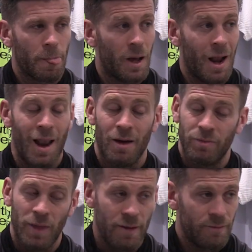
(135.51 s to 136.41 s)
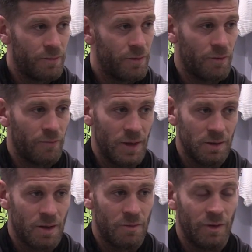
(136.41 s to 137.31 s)
I love Dev. I think he's
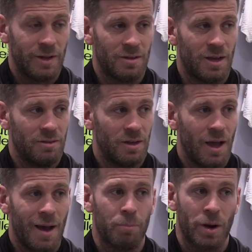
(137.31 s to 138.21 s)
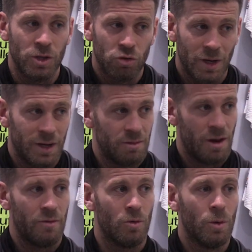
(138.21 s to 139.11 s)
done fantastic at Braintree at this
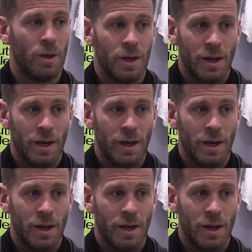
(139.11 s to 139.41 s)
level,